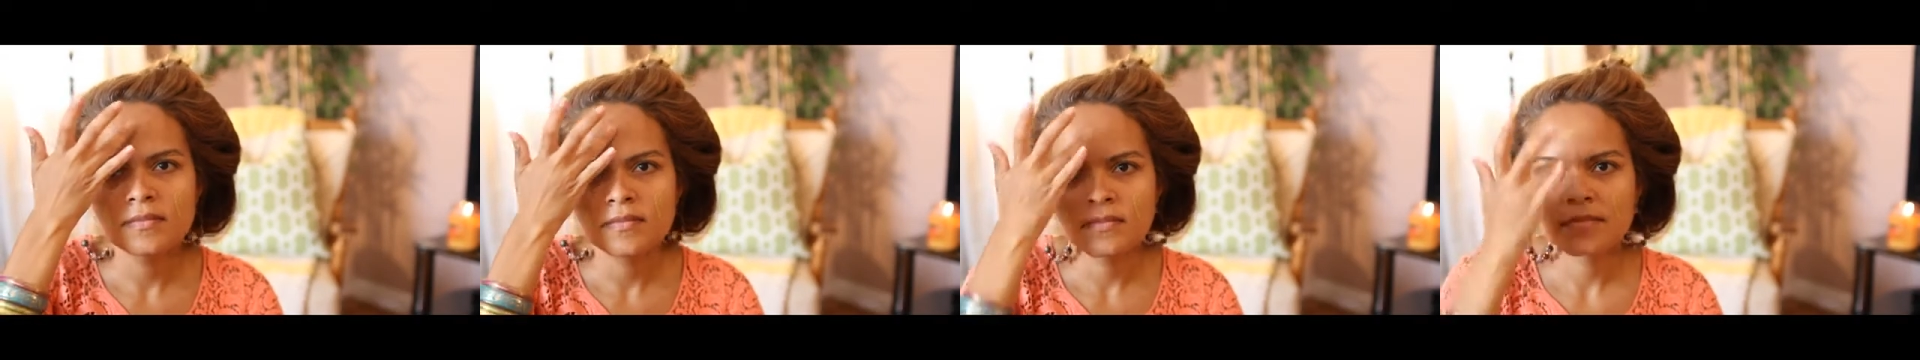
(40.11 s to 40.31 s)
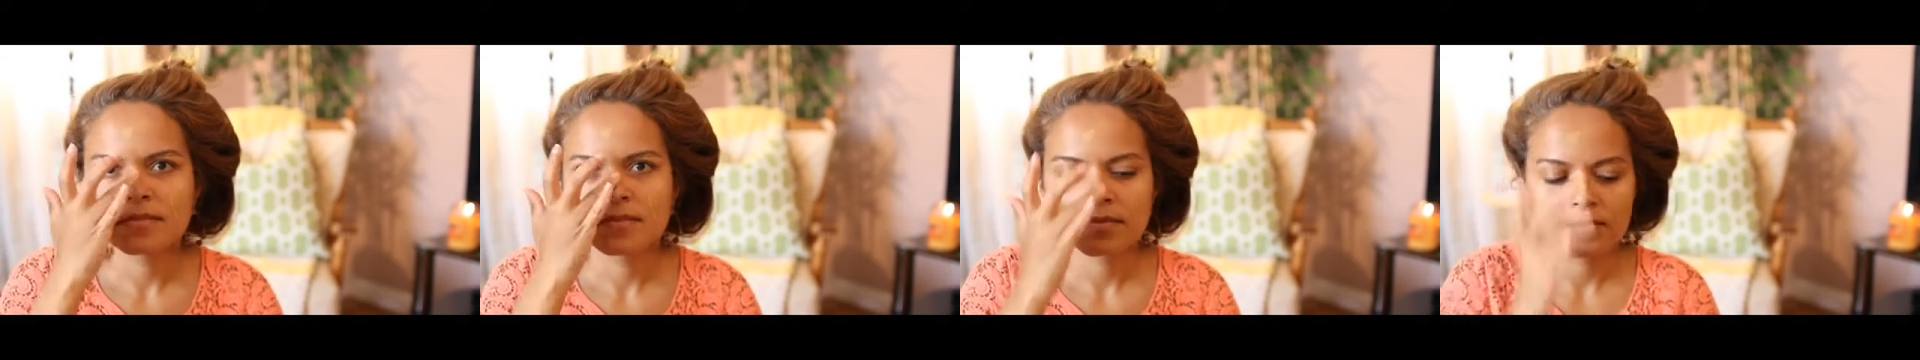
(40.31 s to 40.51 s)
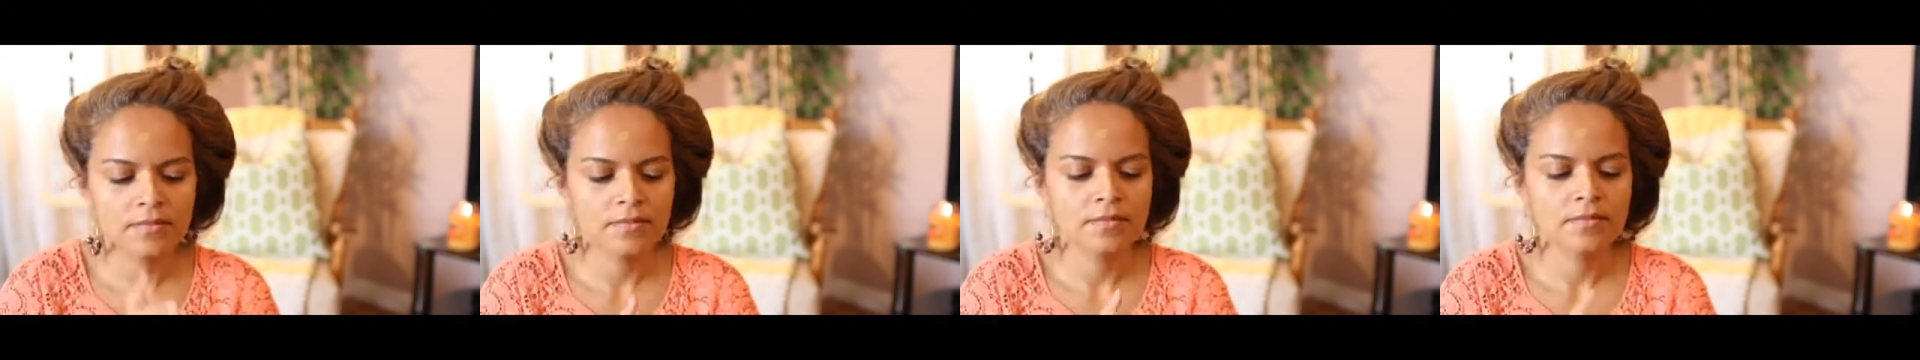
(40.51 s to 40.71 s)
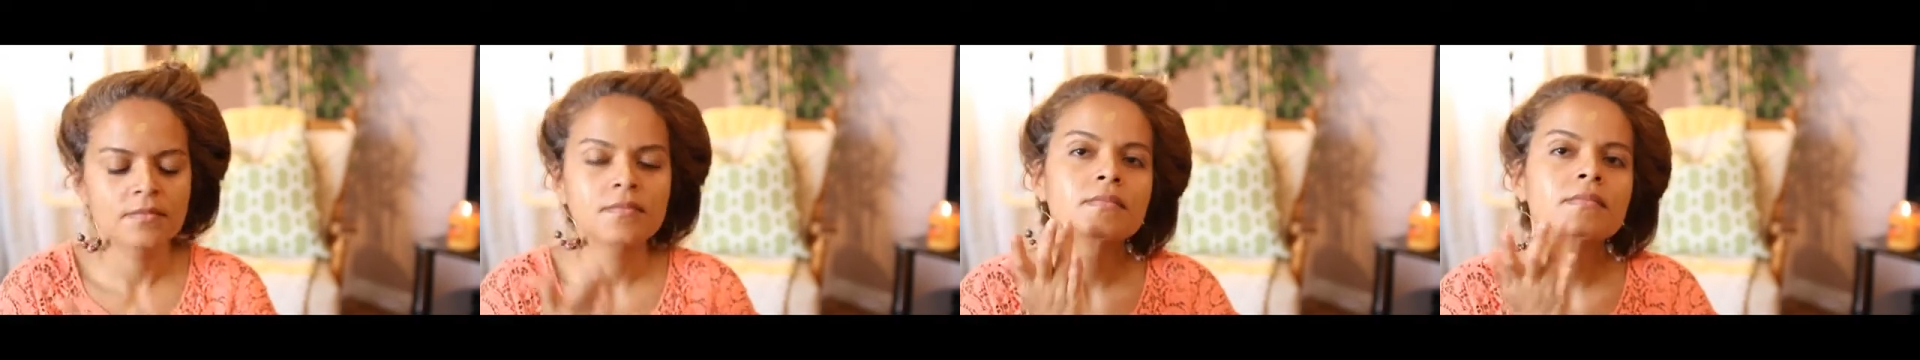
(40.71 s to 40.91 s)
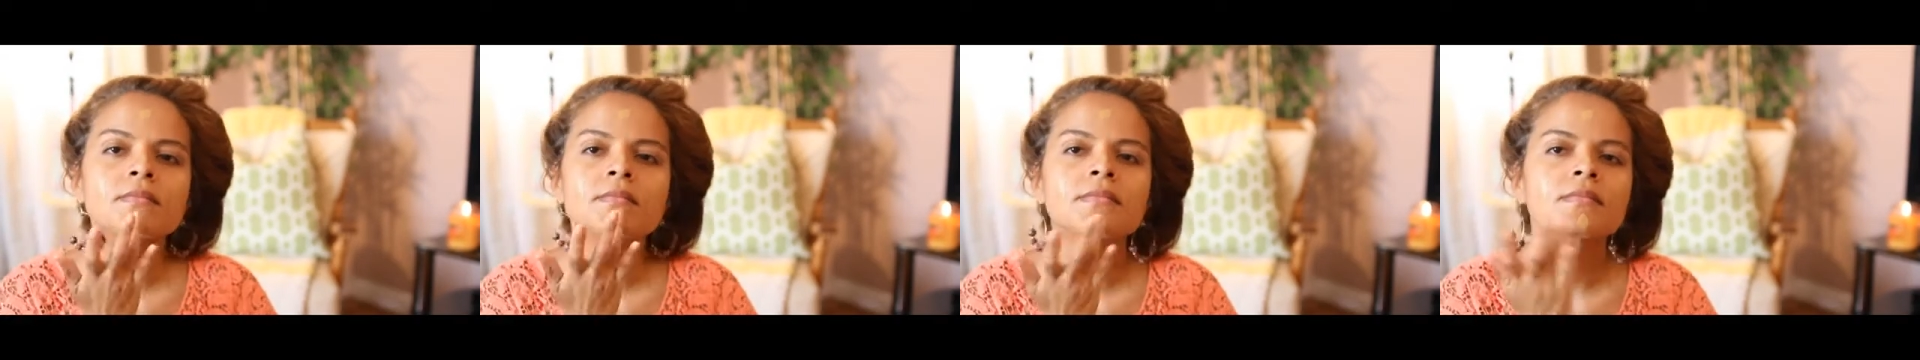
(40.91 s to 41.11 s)
I'm
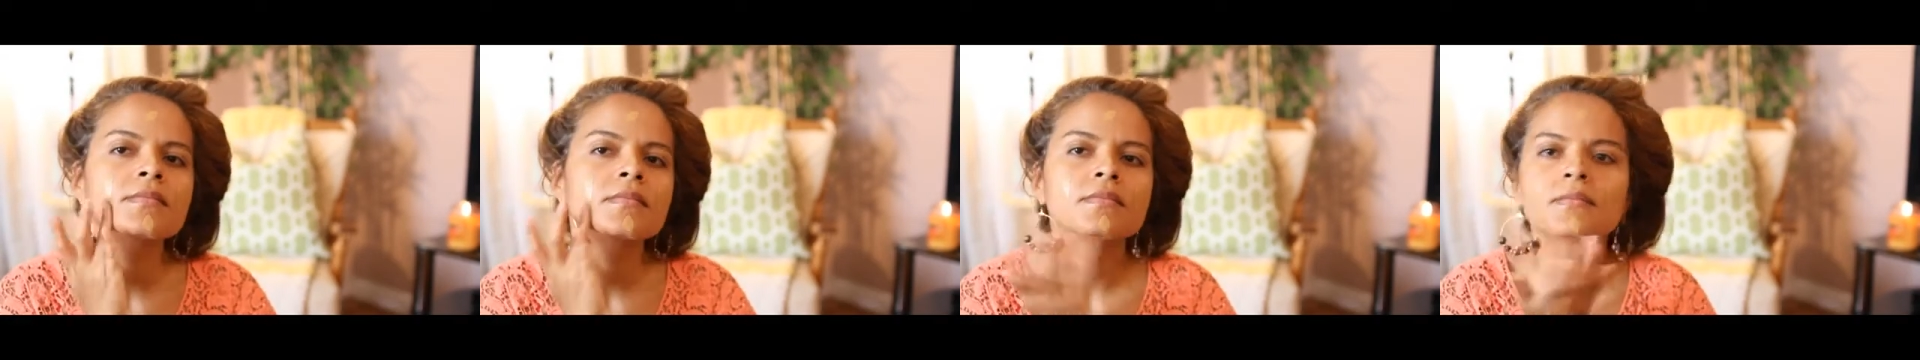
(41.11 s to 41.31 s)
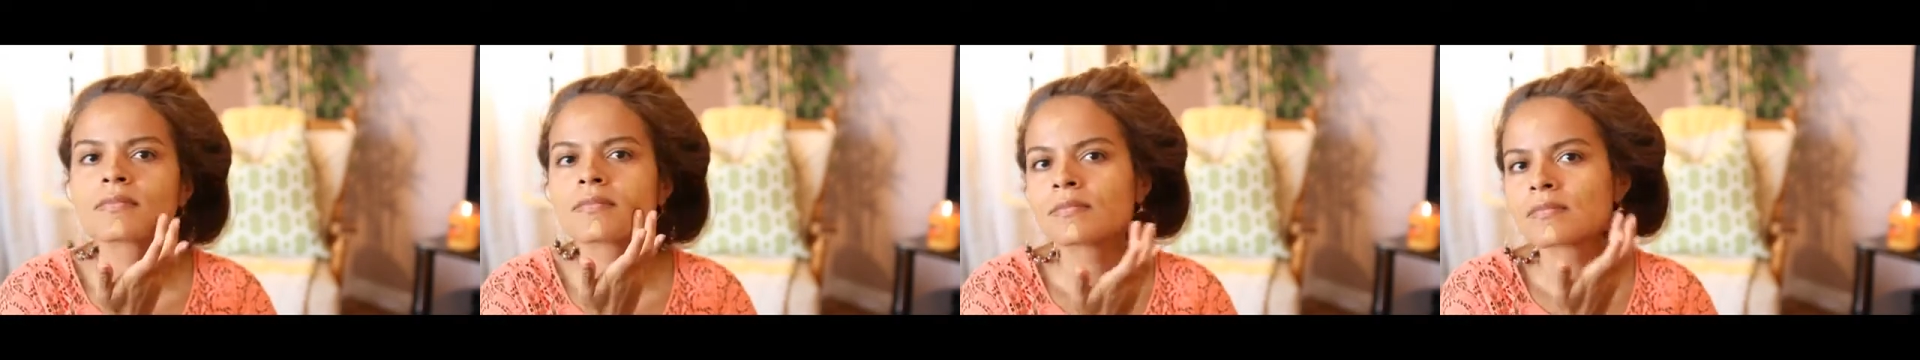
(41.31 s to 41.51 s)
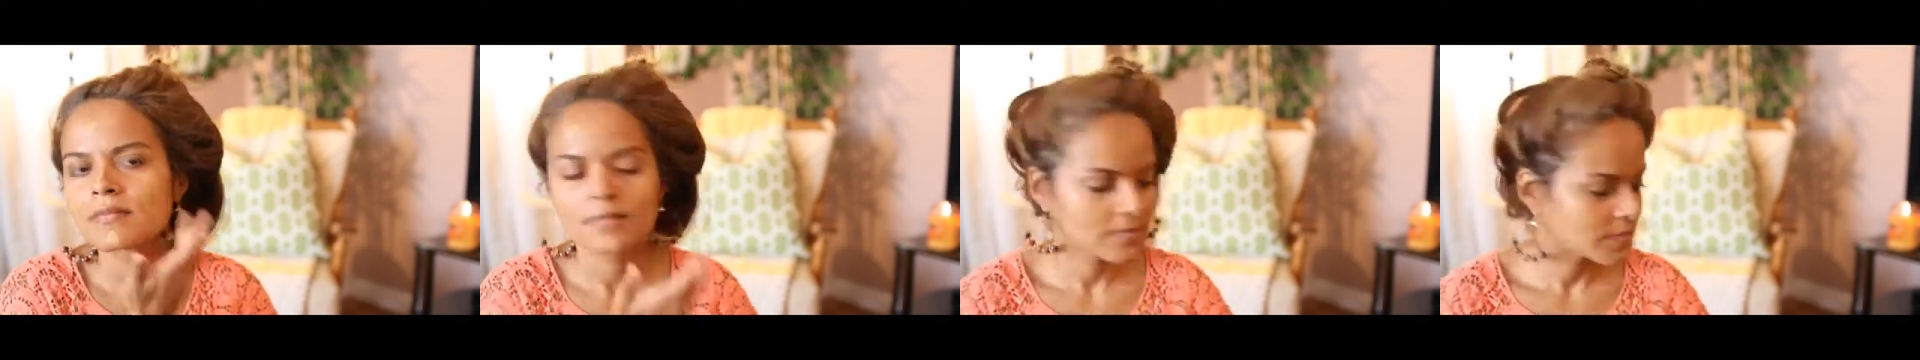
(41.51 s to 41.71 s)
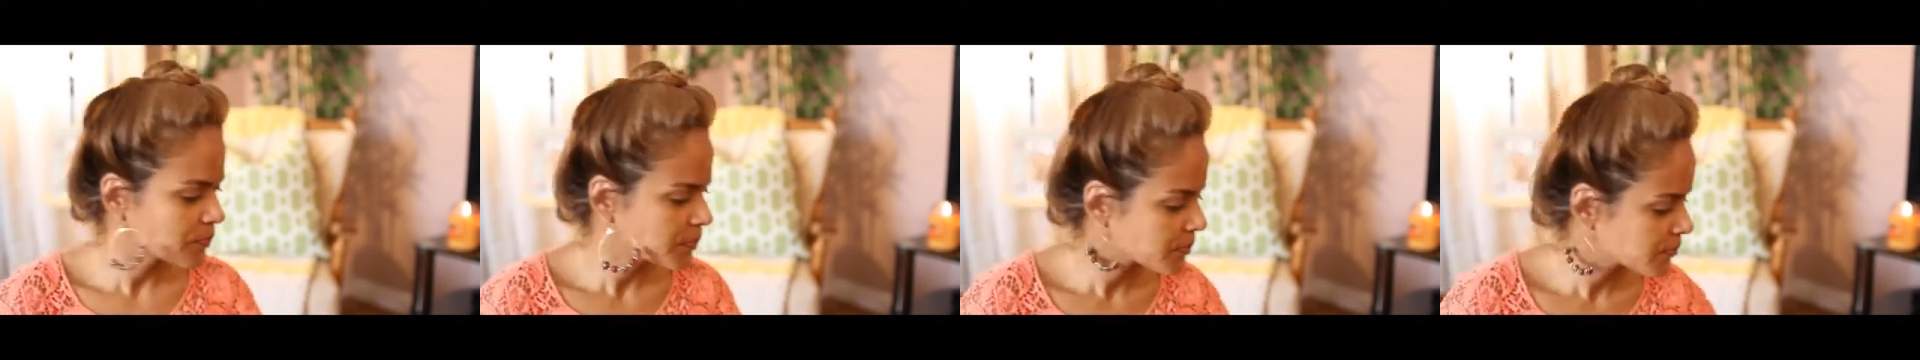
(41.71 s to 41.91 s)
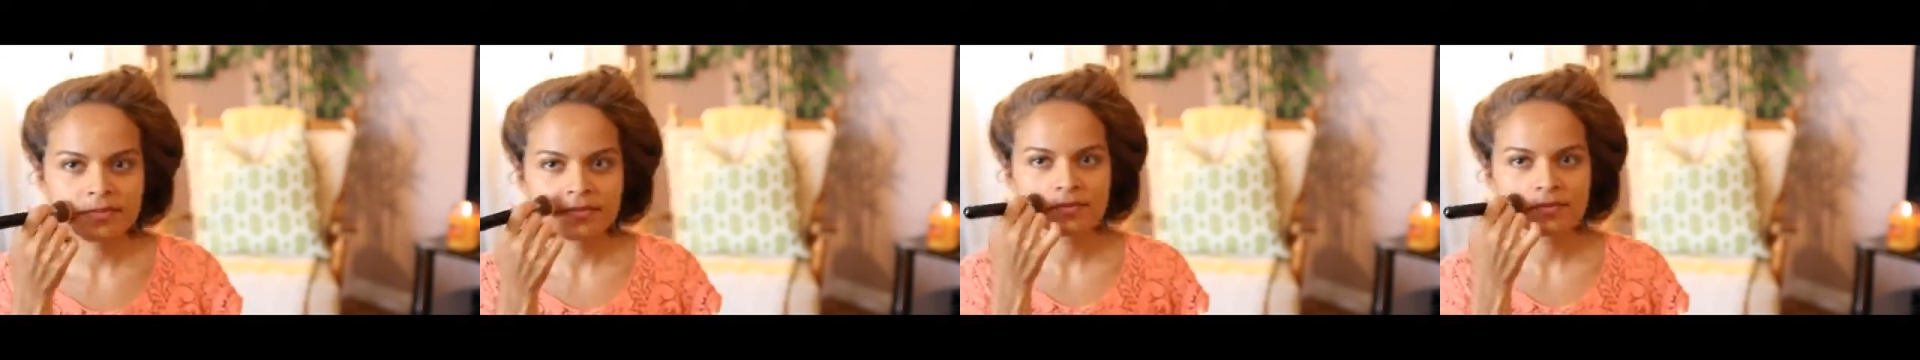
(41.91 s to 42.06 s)
placing a couple of dots on my